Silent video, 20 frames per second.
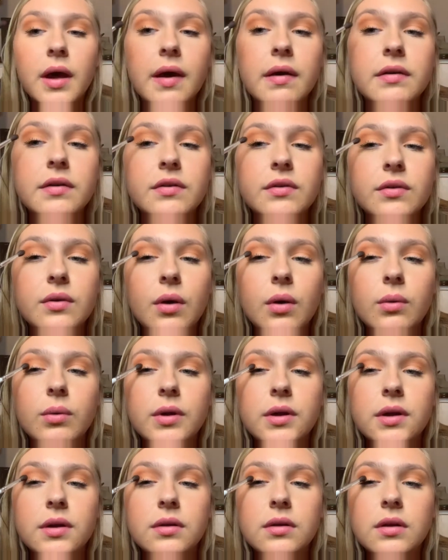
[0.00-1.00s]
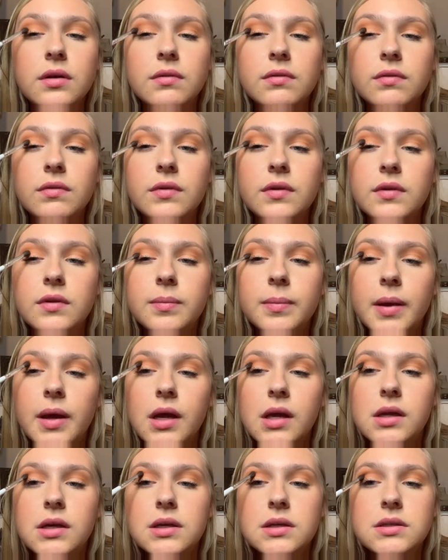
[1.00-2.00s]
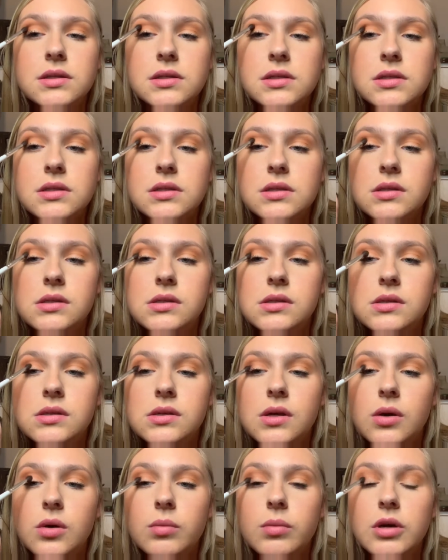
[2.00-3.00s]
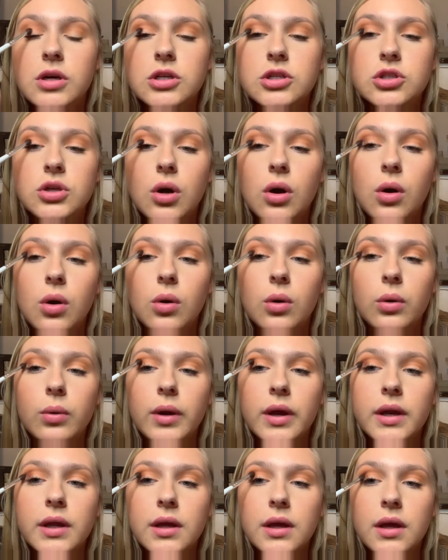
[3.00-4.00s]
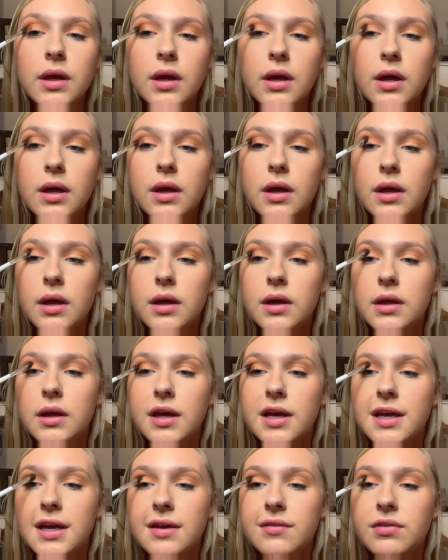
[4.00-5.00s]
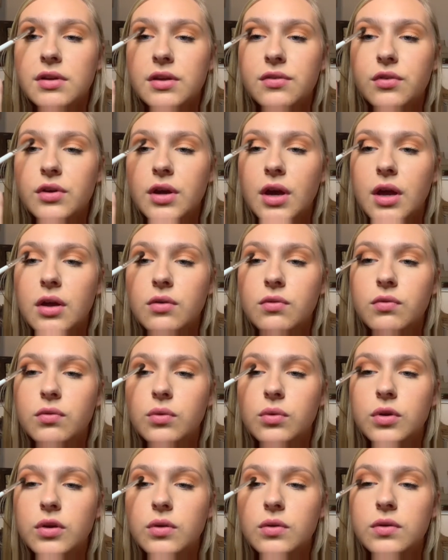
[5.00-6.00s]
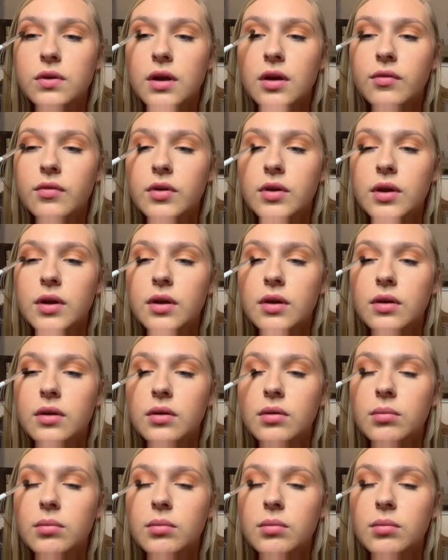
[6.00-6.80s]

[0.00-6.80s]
I just already love this palette so much already, and I haven't even gotten full use out of it yet,